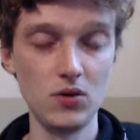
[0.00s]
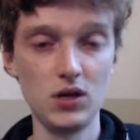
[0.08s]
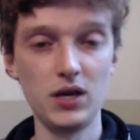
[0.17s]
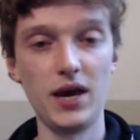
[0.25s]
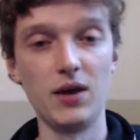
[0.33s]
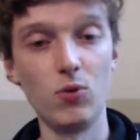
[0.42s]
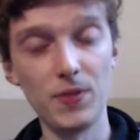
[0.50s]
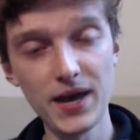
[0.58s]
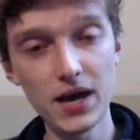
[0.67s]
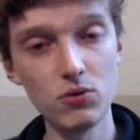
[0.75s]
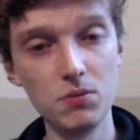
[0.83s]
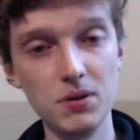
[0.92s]
And what
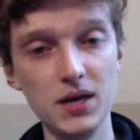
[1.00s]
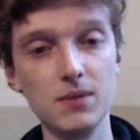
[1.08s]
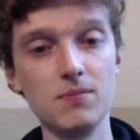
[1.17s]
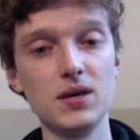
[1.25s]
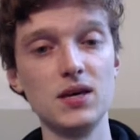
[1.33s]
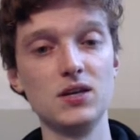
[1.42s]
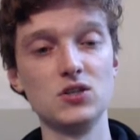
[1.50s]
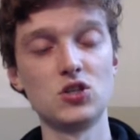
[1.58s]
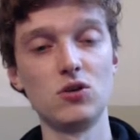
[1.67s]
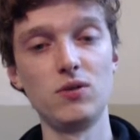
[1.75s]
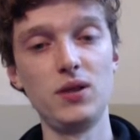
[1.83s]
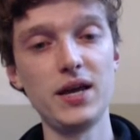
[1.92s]
that would be is,
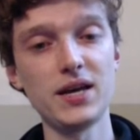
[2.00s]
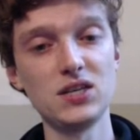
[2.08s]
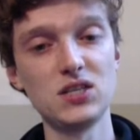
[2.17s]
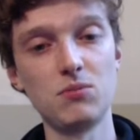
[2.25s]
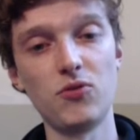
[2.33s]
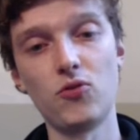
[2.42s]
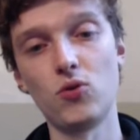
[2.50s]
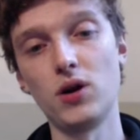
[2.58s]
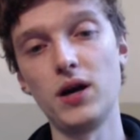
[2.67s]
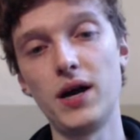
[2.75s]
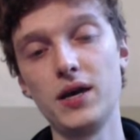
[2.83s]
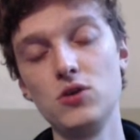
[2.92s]
so like I said
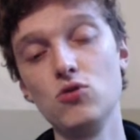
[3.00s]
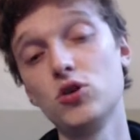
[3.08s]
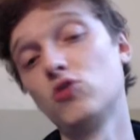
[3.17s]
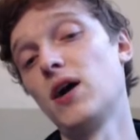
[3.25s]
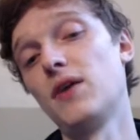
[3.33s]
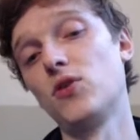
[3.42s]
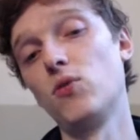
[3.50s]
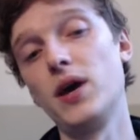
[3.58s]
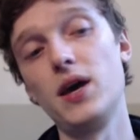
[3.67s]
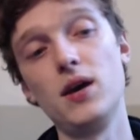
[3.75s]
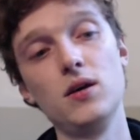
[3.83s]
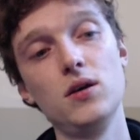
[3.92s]
before, you could craft
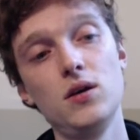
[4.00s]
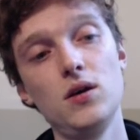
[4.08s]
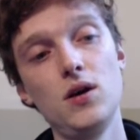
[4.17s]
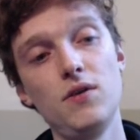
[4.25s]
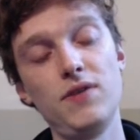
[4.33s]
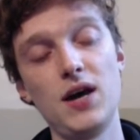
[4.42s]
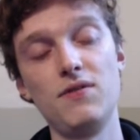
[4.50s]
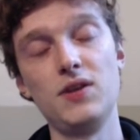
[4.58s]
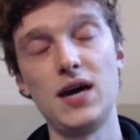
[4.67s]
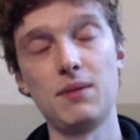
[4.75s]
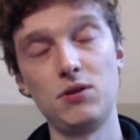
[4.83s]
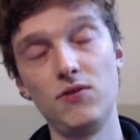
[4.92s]
away 5
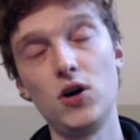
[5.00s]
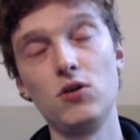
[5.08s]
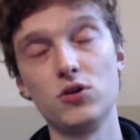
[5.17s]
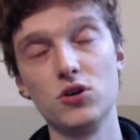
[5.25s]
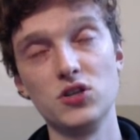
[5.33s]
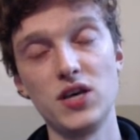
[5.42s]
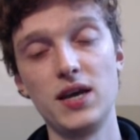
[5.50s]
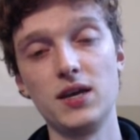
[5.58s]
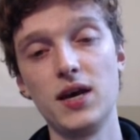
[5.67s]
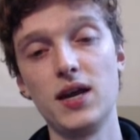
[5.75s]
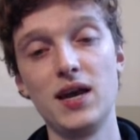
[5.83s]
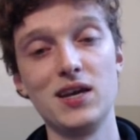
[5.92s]
adaptive hulkers and
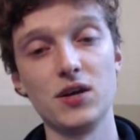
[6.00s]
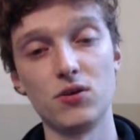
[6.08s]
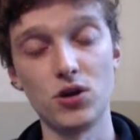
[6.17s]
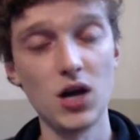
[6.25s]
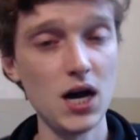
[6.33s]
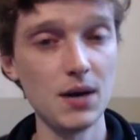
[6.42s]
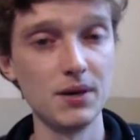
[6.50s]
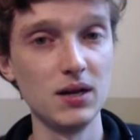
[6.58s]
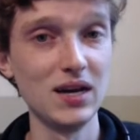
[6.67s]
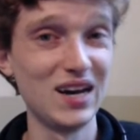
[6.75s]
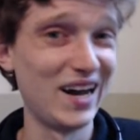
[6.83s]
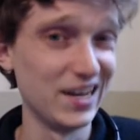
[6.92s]
get any other
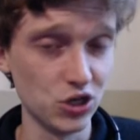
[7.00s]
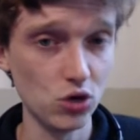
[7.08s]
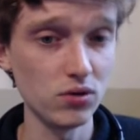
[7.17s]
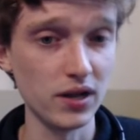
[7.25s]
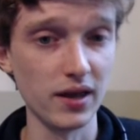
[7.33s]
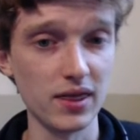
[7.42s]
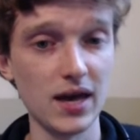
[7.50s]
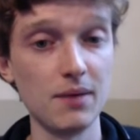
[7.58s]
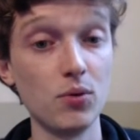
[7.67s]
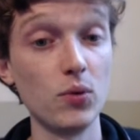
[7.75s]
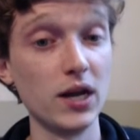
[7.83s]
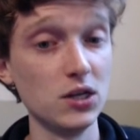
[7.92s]
common. I don't like that,
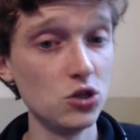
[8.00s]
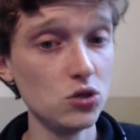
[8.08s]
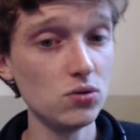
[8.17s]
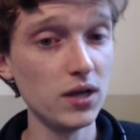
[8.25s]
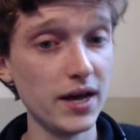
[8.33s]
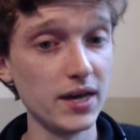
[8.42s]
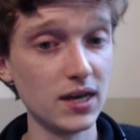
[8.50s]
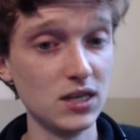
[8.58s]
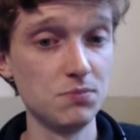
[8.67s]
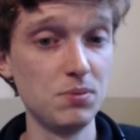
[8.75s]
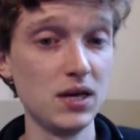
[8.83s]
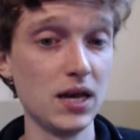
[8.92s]
but what I do like
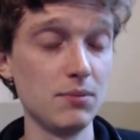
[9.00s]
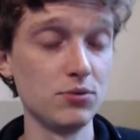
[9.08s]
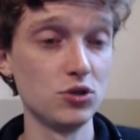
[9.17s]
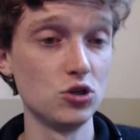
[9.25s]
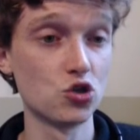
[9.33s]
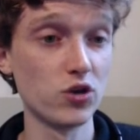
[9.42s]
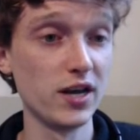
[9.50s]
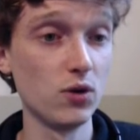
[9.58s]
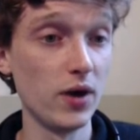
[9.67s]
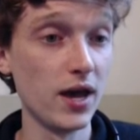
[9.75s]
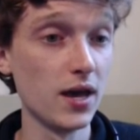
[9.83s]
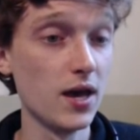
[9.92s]
is being able to trade
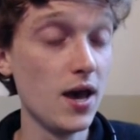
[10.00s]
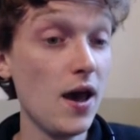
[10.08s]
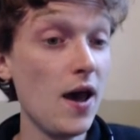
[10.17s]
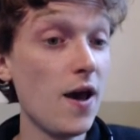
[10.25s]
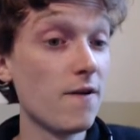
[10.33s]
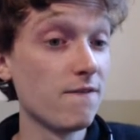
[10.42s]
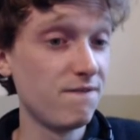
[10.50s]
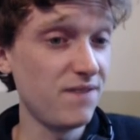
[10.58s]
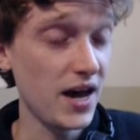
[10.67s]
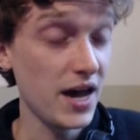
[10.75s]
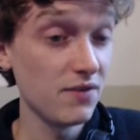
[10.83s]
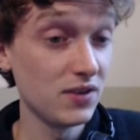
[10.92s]
away
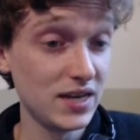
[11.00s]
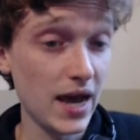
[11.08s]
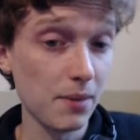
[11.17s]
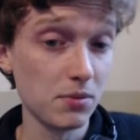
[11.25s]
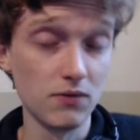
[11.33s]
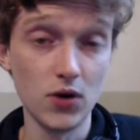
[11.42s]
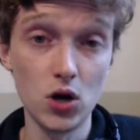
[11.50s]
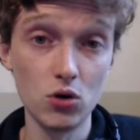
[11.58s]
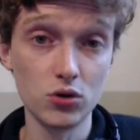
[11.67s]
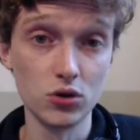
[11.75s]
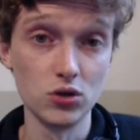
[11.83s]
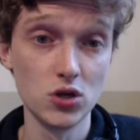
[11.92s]
5 adaptive
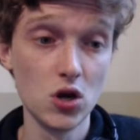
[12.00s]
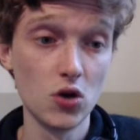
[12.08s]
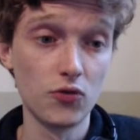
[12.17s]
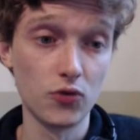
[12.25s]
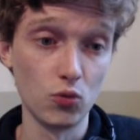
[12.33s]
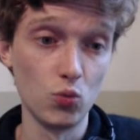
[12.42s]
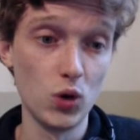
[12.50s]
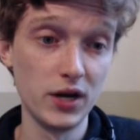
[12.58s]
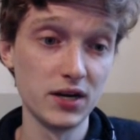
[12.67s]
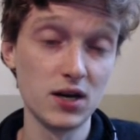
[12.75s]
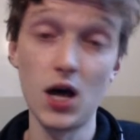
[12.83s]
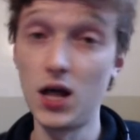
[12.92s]
hulkers for
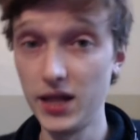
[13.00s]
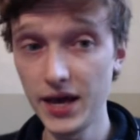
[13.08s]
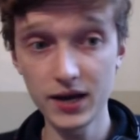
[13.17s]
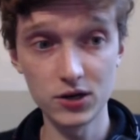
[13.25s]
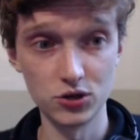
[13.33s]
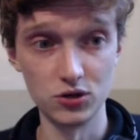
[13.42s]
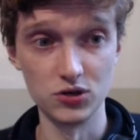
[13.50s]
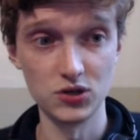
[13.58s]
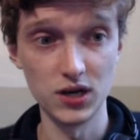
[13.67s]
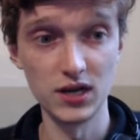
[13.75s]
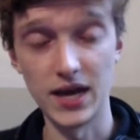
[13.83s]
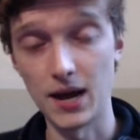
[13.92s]
1 collector's
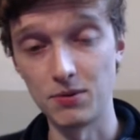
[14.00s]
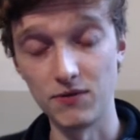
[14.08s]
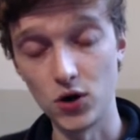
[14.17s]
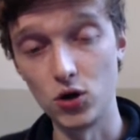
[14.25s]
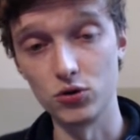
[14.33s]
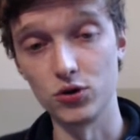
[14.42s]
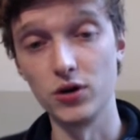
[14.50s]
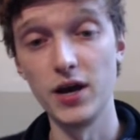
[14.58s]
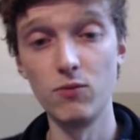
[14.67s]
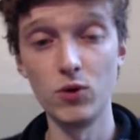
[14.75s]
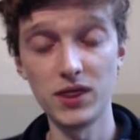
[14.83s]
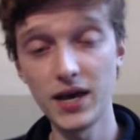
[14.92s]
adaptive hulker.
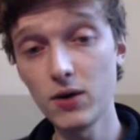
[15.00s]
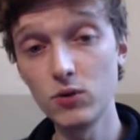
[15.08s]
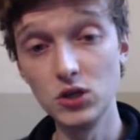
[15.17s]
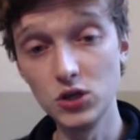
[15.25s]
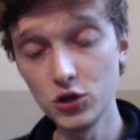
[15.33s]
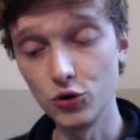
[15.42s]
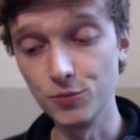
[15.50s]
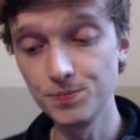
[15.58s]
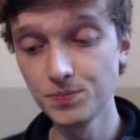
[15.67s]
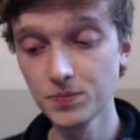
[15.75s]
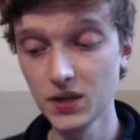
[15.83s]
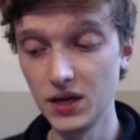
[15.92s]
And what that would do
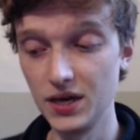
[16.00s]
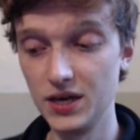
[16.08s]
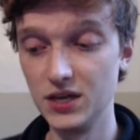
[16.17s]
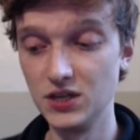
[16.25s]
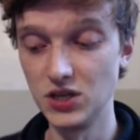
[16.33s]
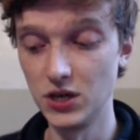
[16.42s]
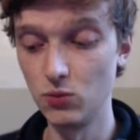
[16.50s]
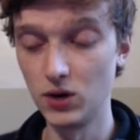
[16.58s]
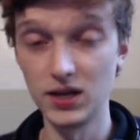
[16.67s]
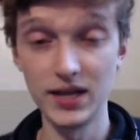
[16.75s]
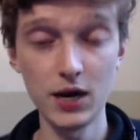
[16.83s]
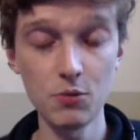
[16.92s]
is it would
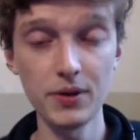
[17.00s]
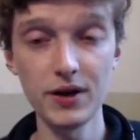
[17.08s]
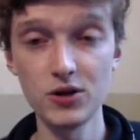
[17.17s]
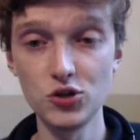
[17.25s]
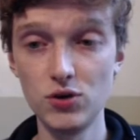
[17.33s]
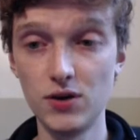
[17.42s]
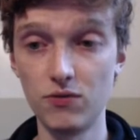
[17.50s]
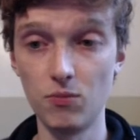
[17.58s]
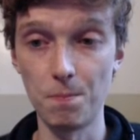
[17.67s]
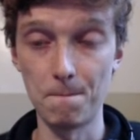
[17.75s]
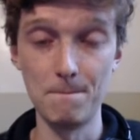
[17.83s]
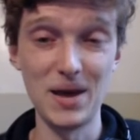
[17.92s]
allow players who have
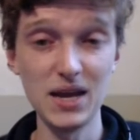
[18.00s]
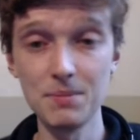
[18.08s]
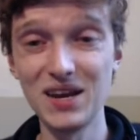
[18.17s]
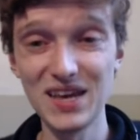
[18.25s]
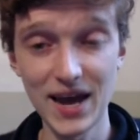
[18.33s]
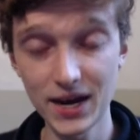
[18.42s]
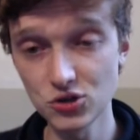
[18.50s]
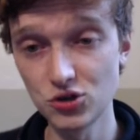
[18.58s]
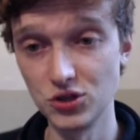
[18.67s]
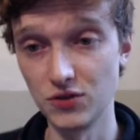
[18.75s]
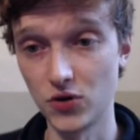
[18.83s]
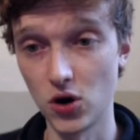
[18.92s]
many, many
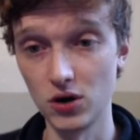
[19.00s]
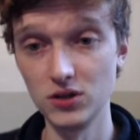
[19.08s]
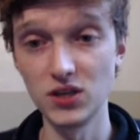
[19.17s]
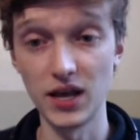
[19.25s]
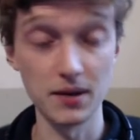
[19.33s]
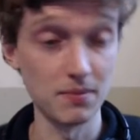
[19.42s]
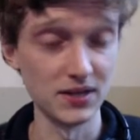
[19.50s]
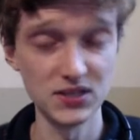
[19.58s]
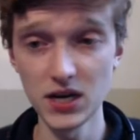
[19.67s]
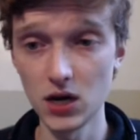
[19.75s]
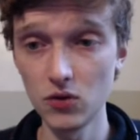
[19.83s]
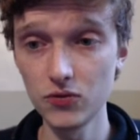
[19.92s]
extras of cards, like
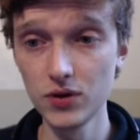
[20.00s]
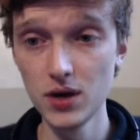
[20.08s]
myself,